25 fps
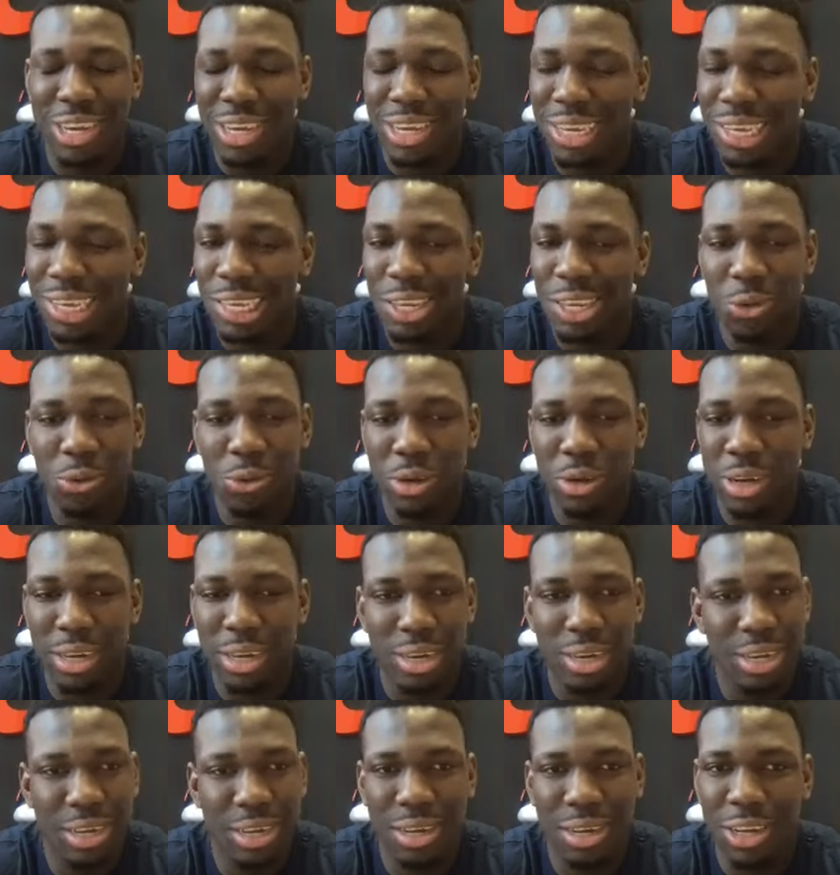He's too good.
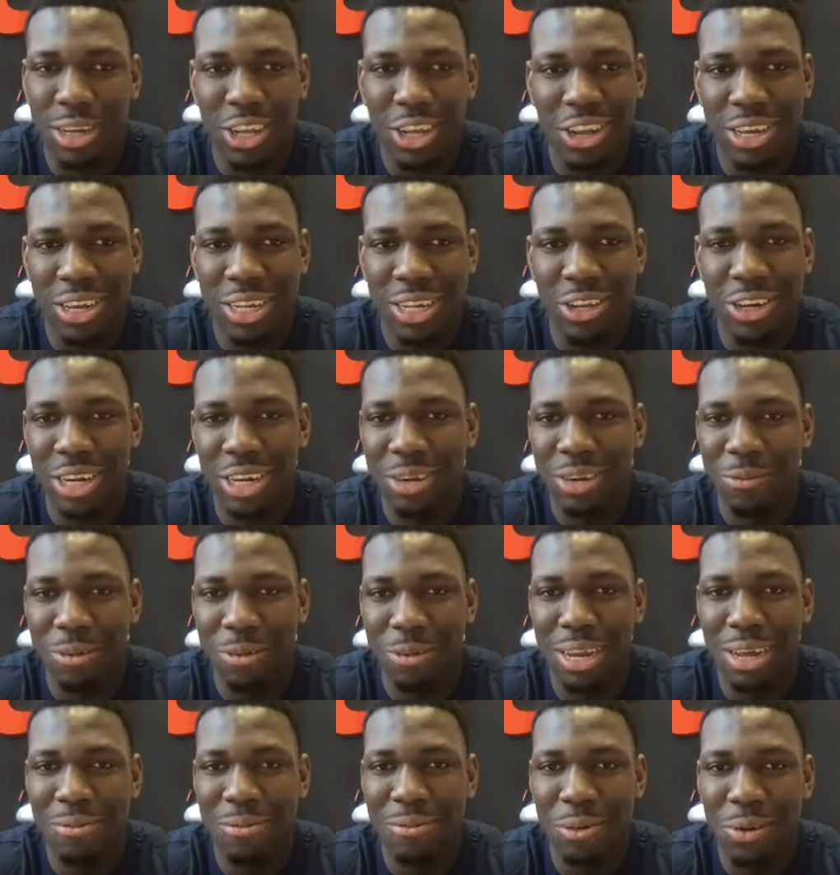He's on a different
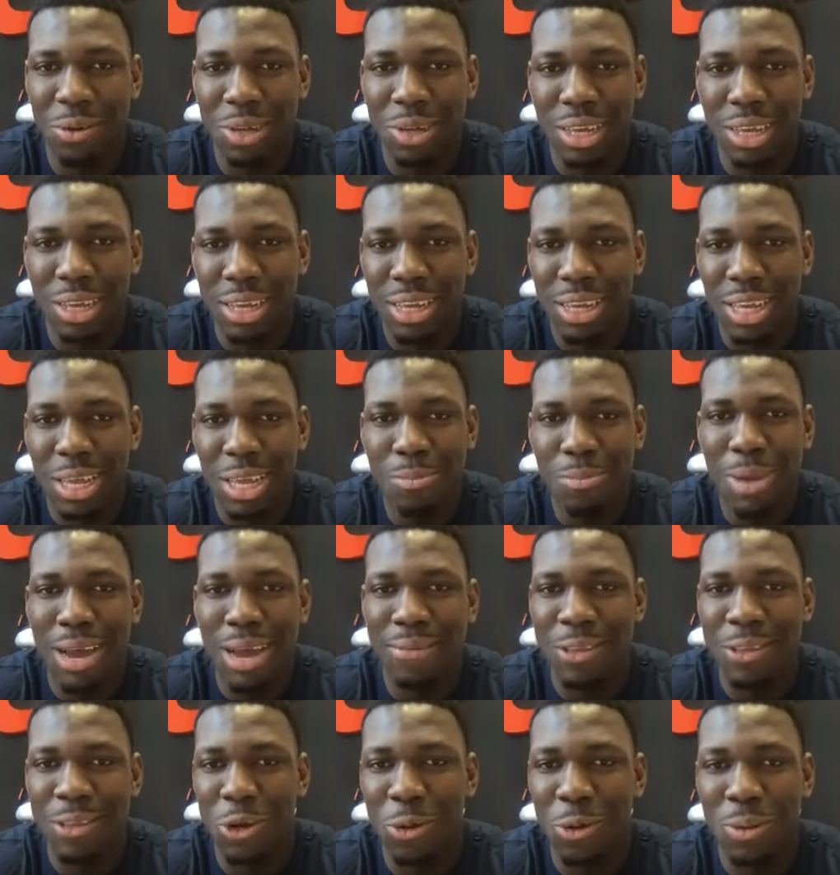level. He might have
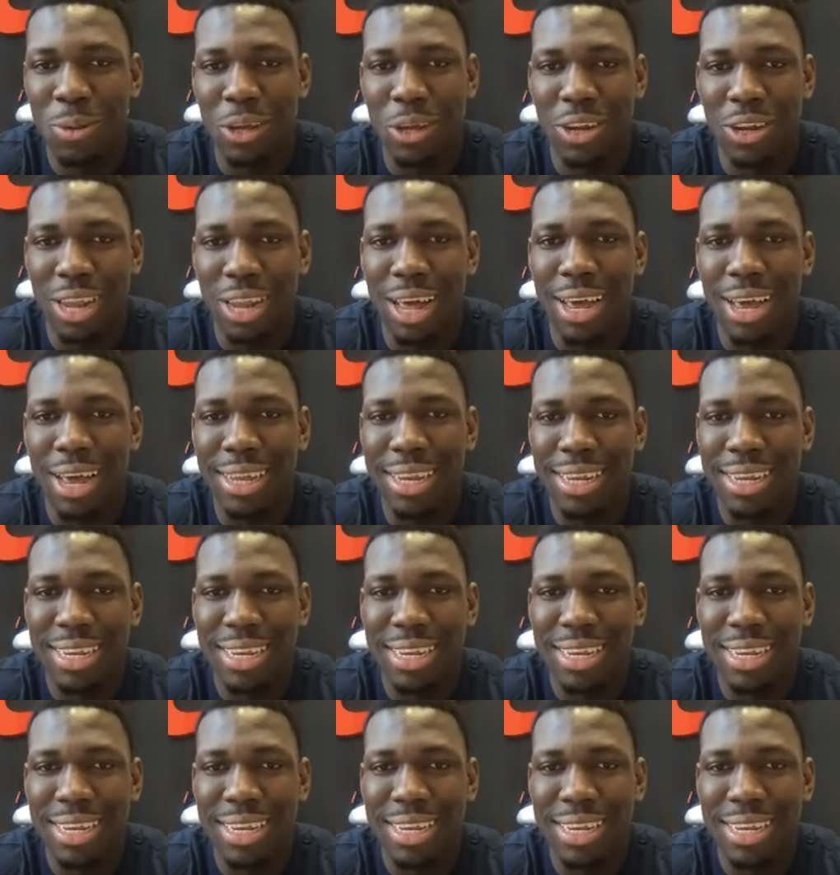to go play online.